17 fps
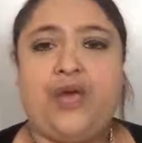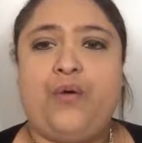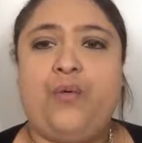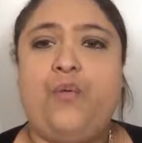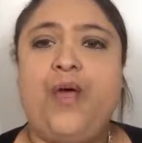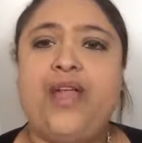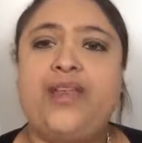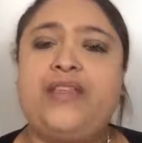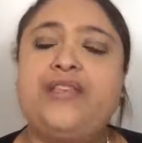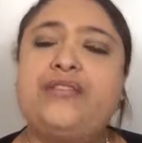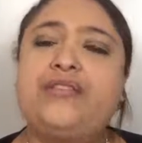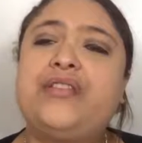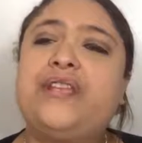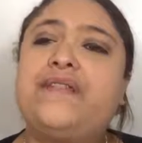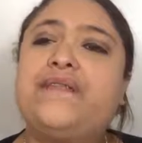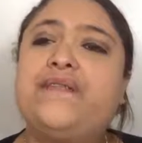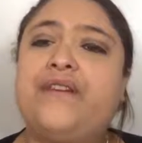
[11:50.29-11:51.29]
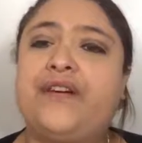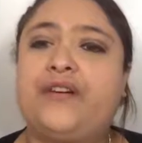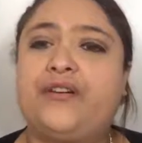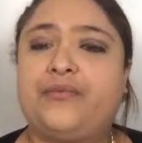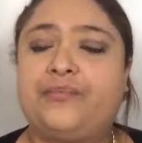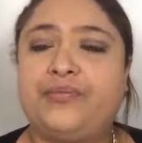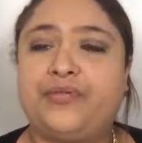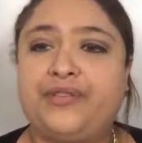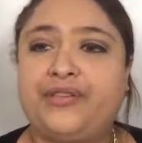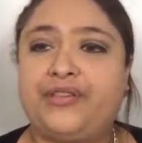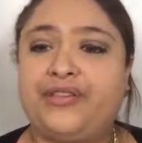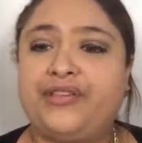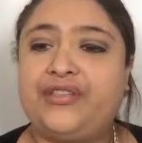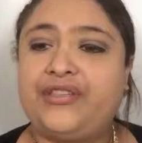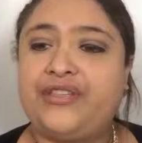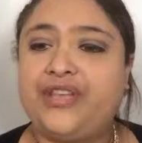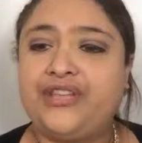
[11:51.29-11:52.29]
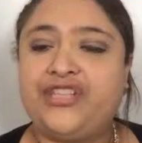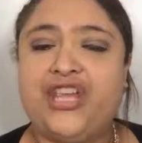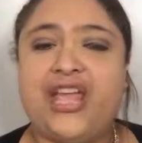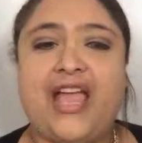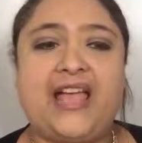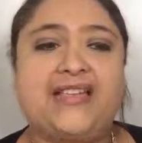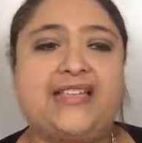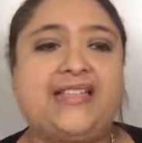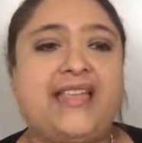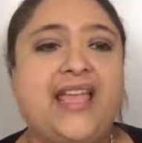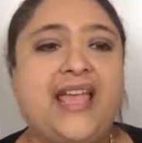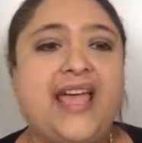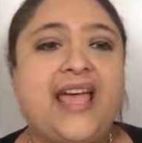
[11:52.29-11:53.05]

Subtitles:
When using verbs such as